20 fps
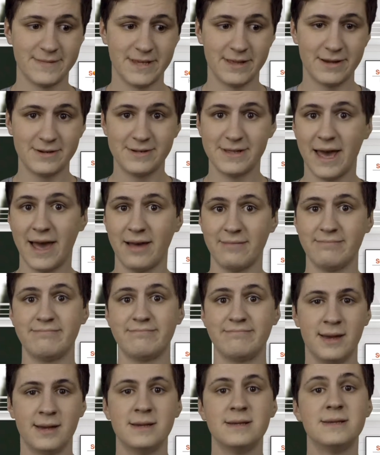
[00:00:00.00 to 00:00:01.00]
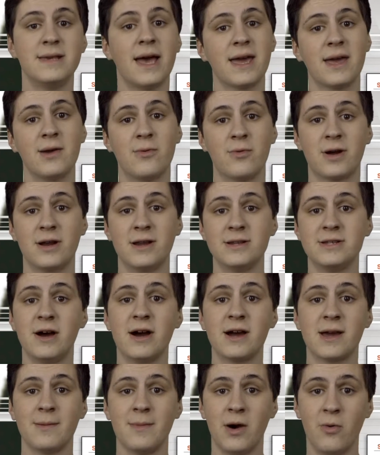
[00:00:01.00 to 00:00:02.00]
there's that. Second, we're going to
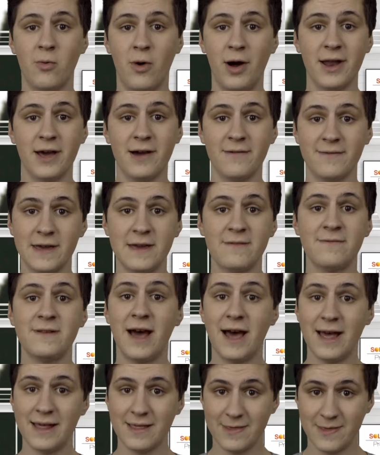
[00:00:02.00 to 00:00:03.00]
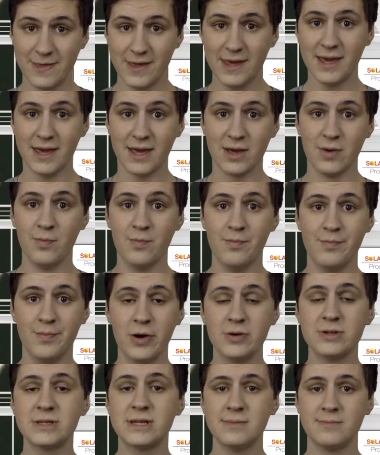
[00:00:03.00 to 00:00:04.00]
talk about one of, if not the,
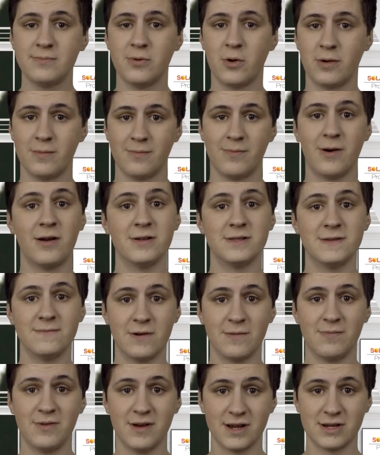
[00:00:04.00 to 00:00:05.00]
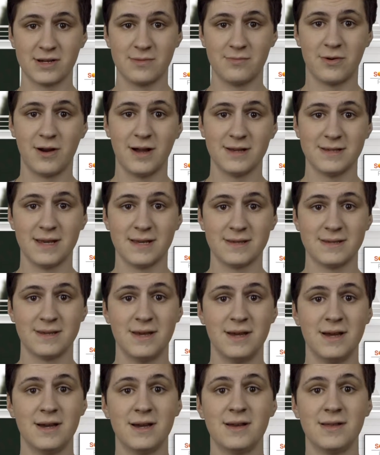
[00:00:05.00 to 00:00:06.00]
most important parts of your production process,
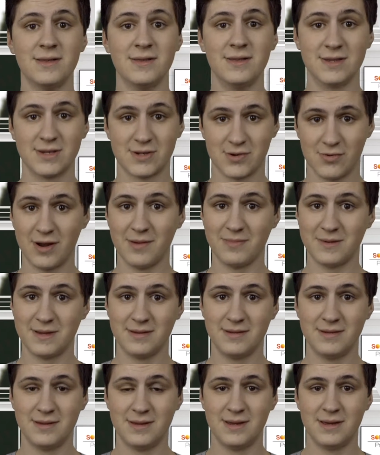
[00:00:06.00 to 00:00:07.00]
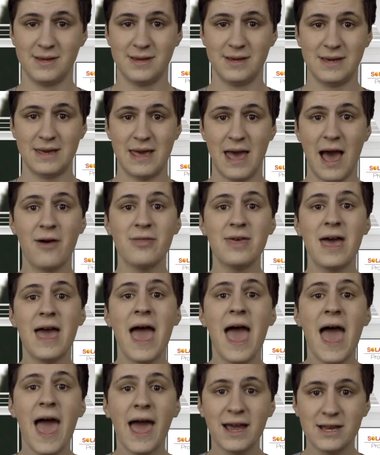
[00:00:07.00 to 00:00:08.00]
the script. How the
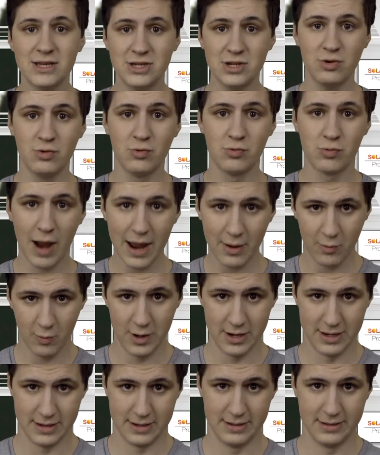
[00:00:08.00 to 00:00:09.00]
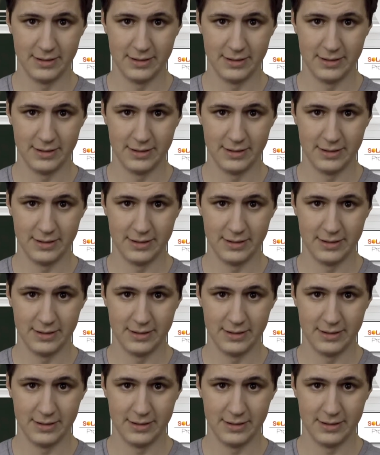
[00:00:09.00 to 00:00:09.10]
heck do you write one?